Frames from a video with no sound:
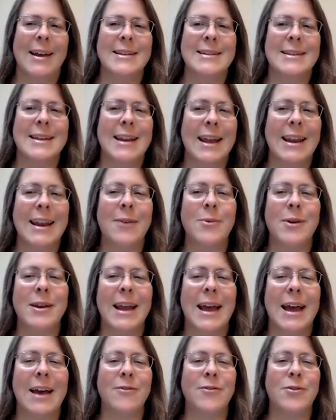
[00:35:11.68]
Did anyone
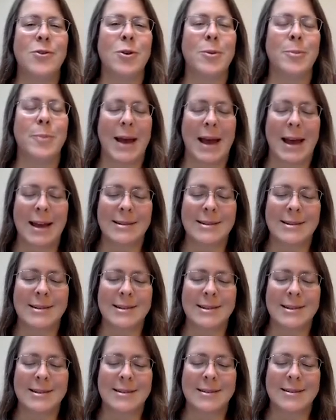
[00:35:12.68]
have your
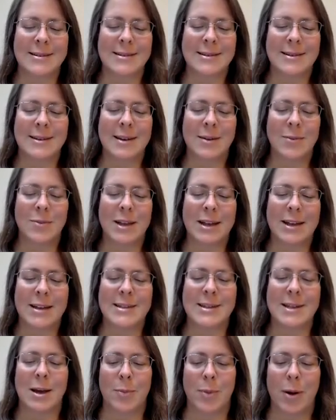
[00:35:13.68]
pets
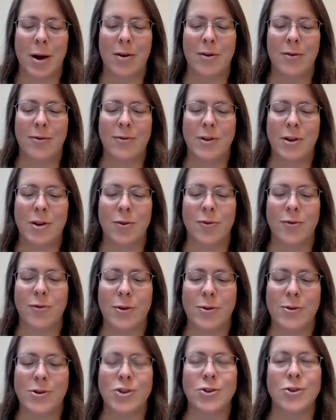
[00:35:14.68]
placed above your
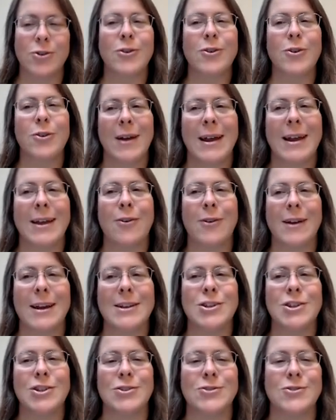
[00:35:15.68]
future great
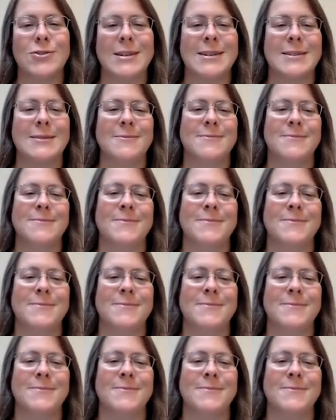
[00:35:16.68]
grandchildren?